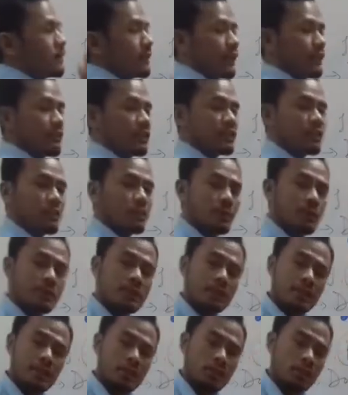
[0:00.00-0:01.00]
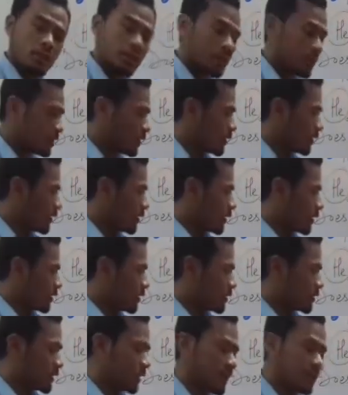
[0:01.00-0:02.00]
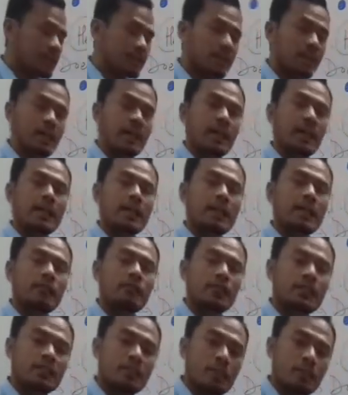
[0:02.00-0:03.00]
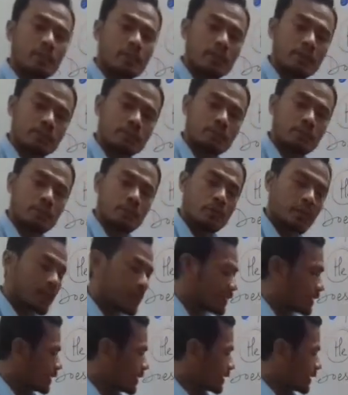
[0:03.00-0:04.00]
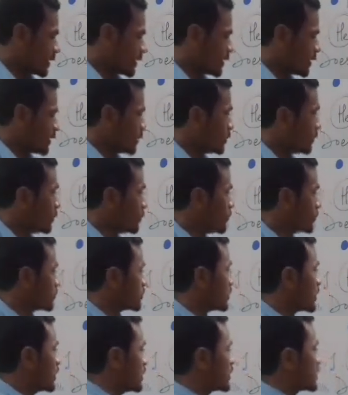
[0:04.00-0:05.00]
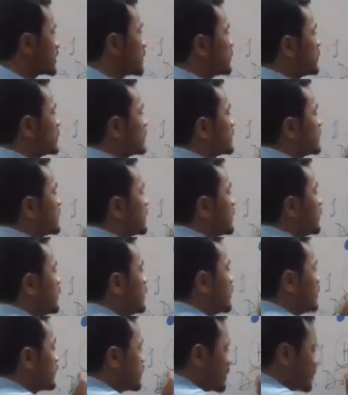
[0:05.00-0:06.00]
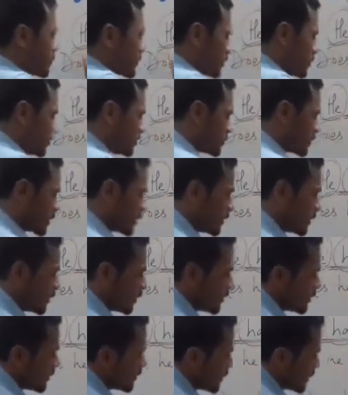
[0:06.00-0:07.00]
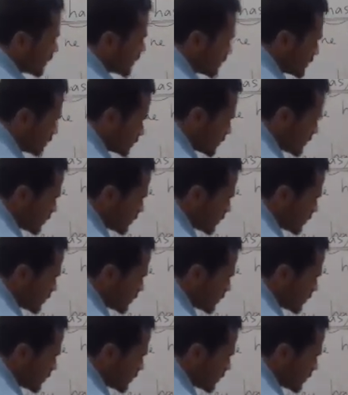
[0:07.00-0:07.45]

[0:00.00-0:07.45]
If the subject is singular, does. If the subject is plural, do. So here subject is singular, we have to use does.